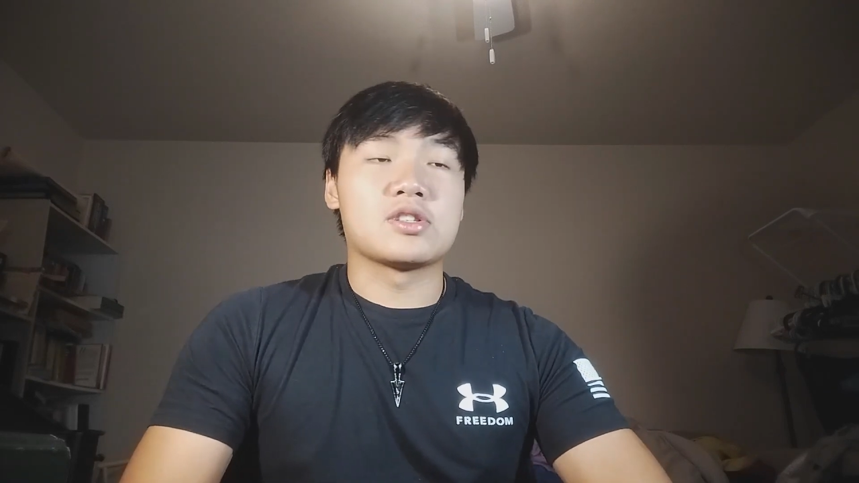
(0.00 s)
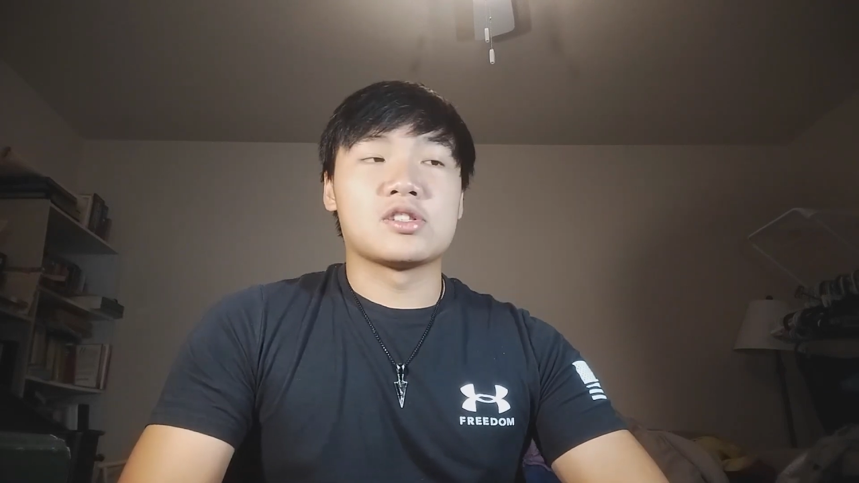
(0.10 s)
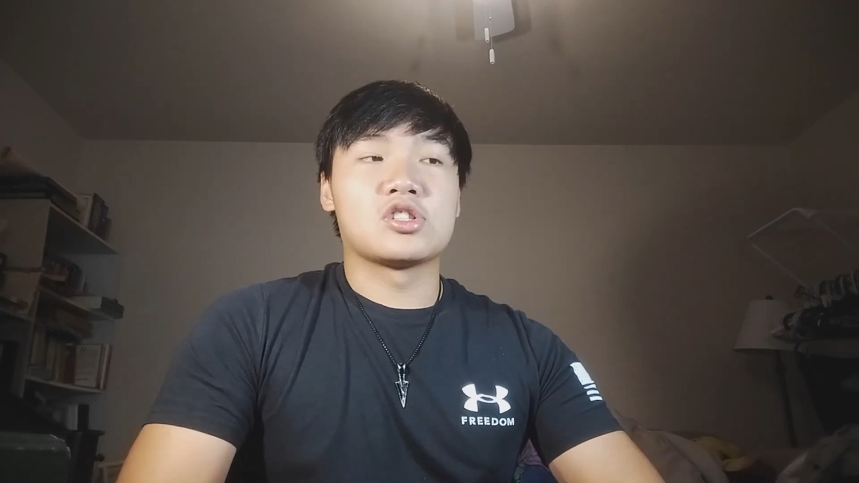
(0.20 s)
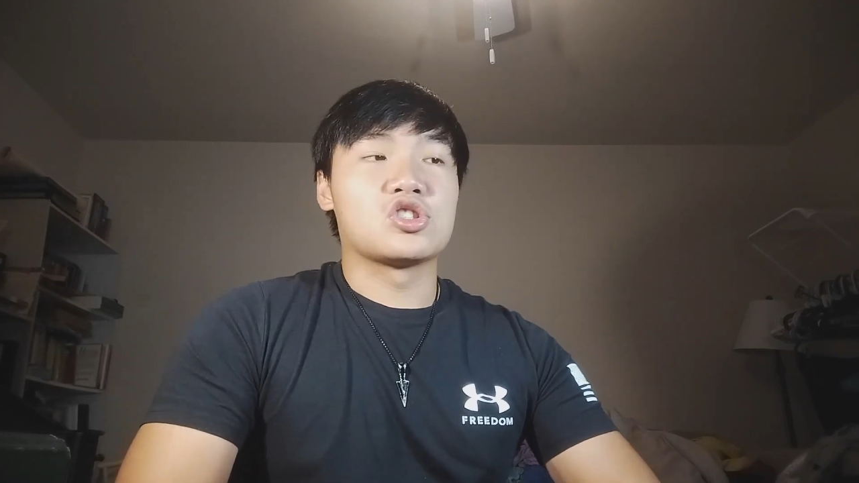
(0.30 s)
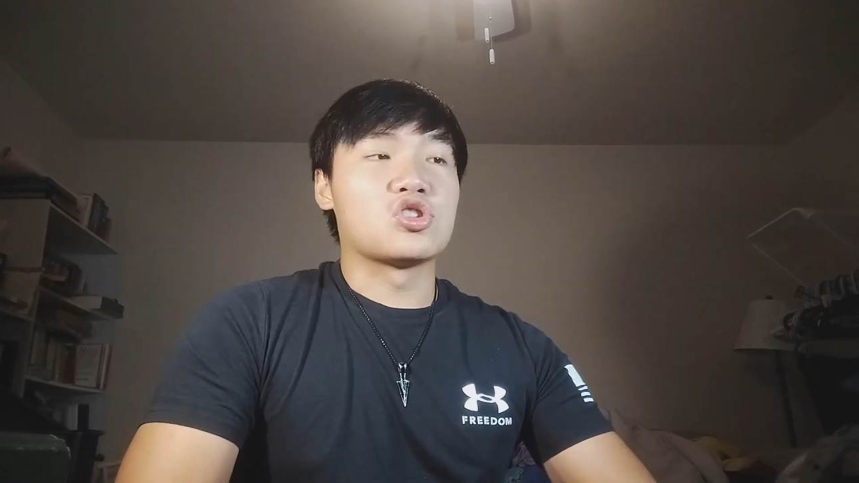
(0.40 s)

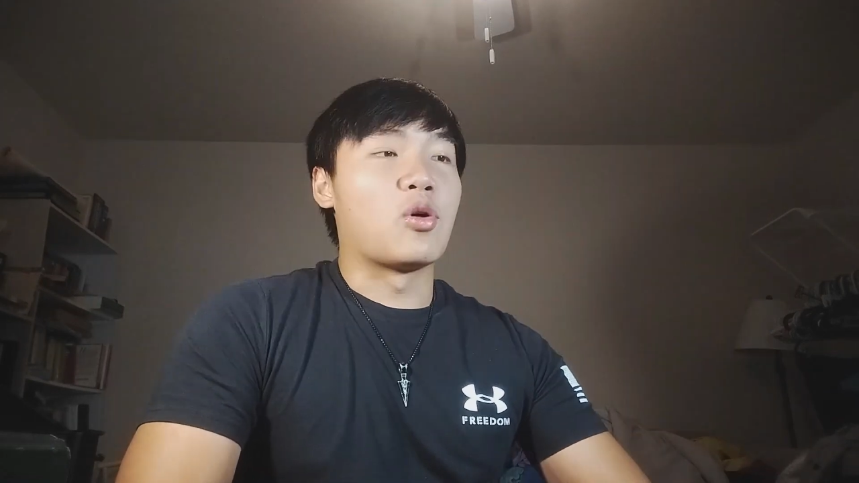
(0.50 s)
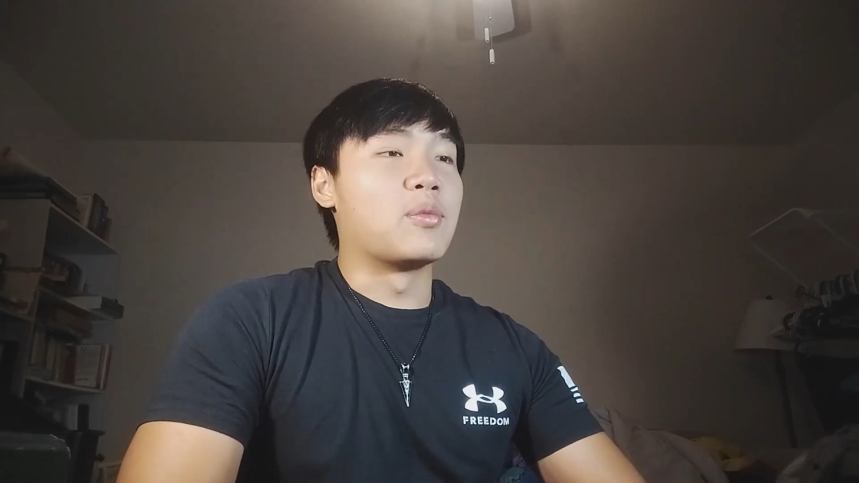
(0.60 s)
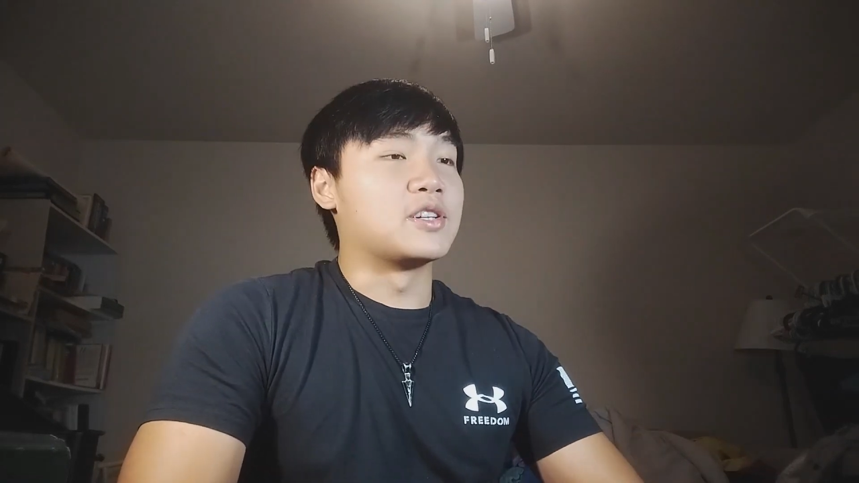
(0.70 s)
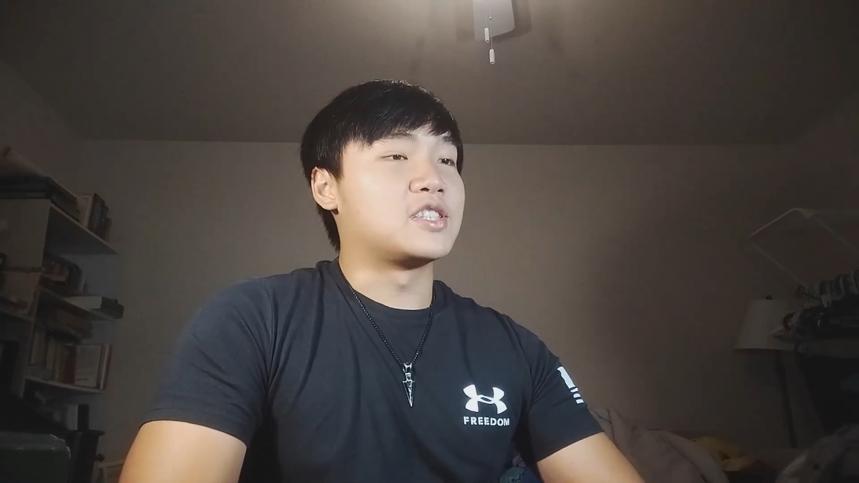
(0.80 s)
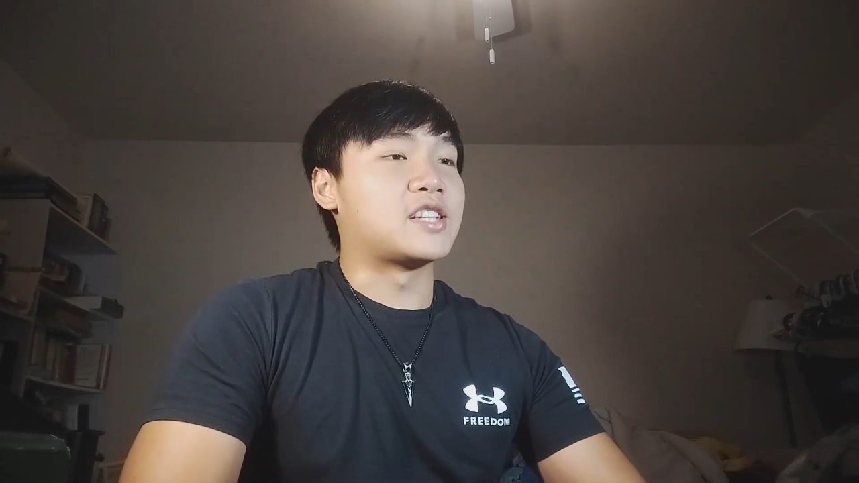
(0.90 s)
listened to so
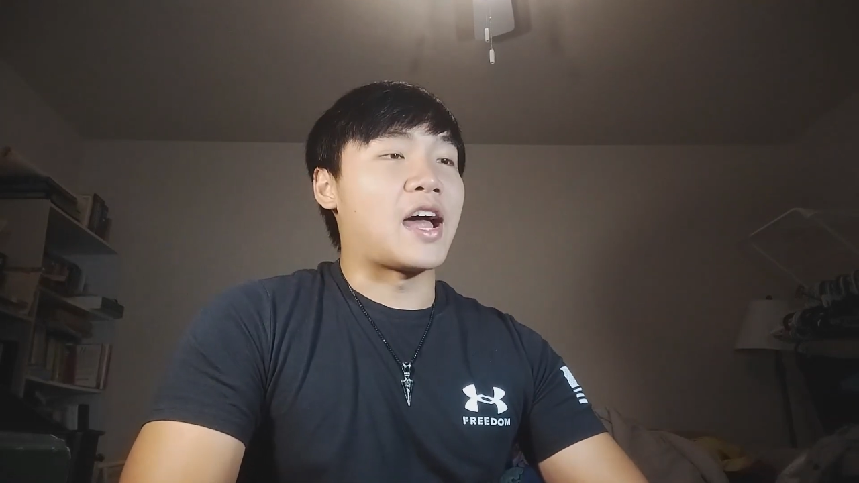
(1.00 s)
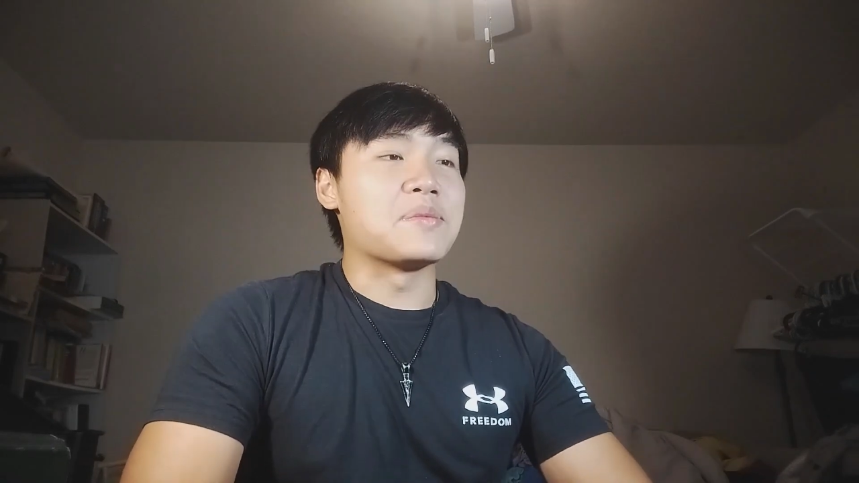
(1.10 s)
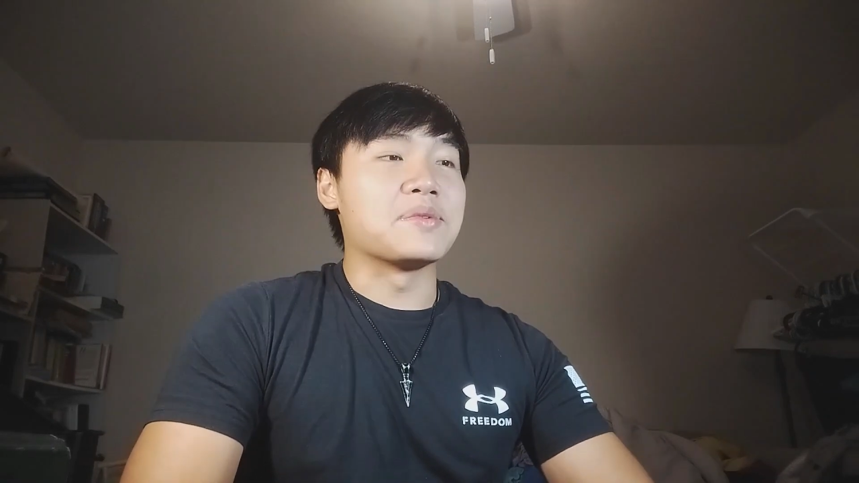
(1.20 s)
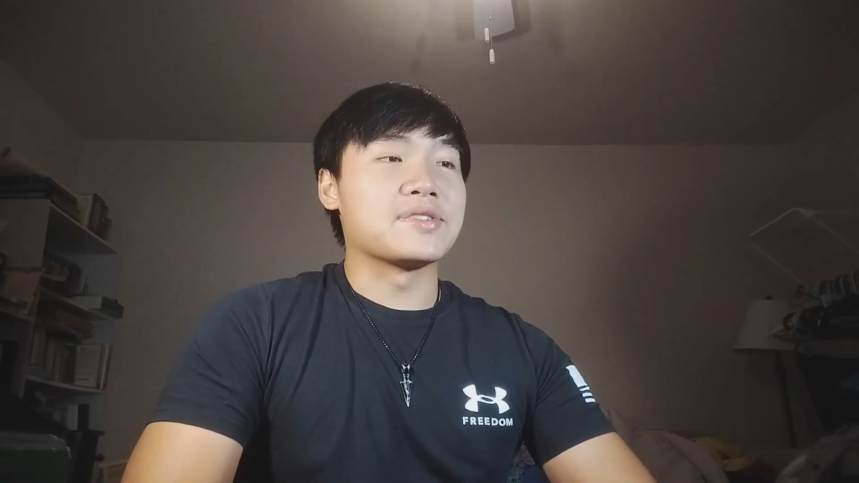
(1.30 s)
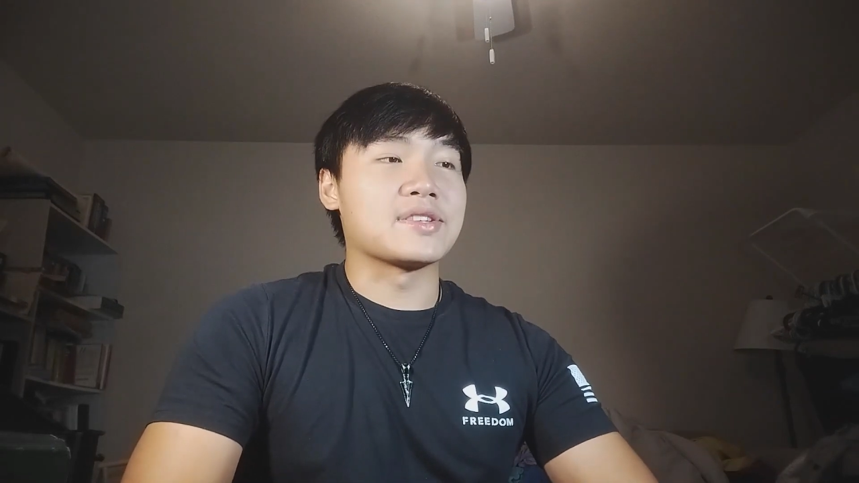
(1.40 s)
much sad
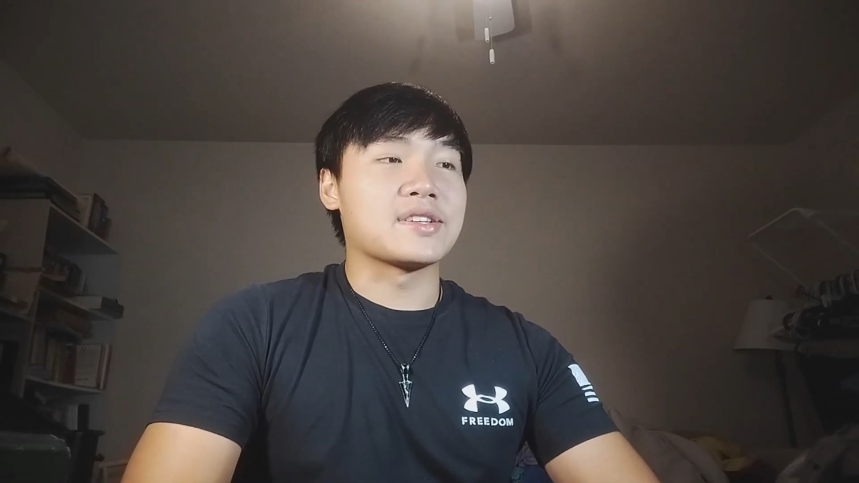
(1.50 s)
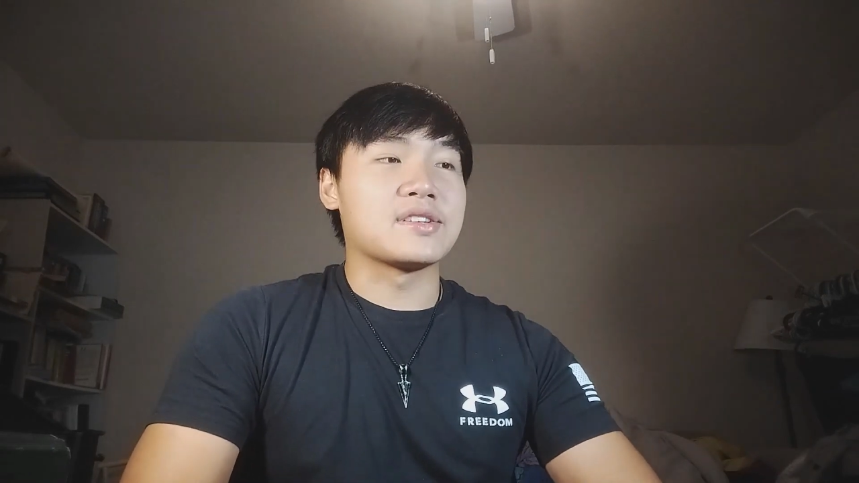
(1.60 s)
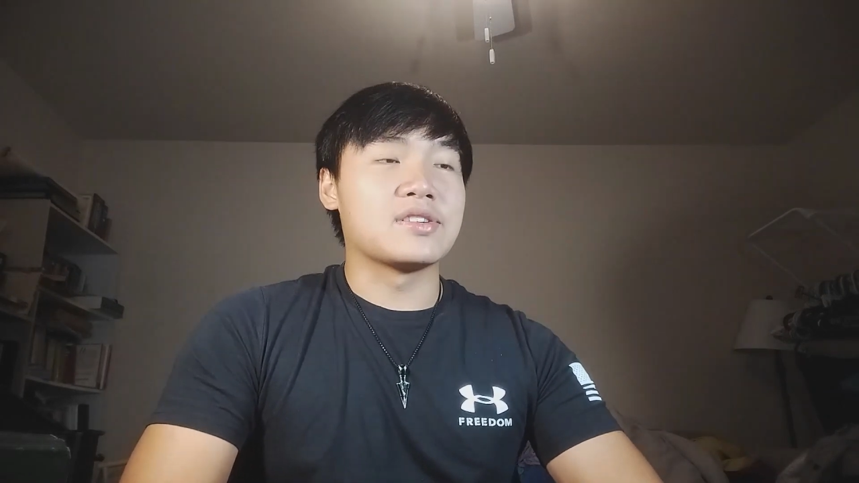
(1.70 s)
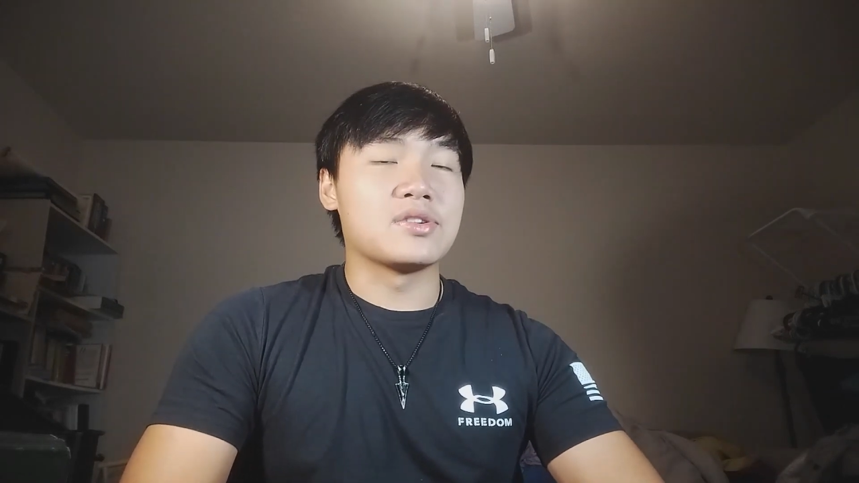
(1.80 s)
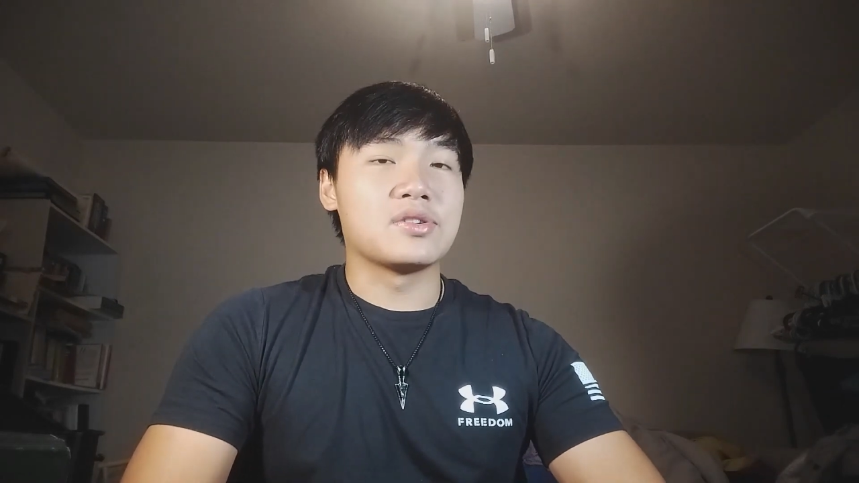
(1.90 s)
music.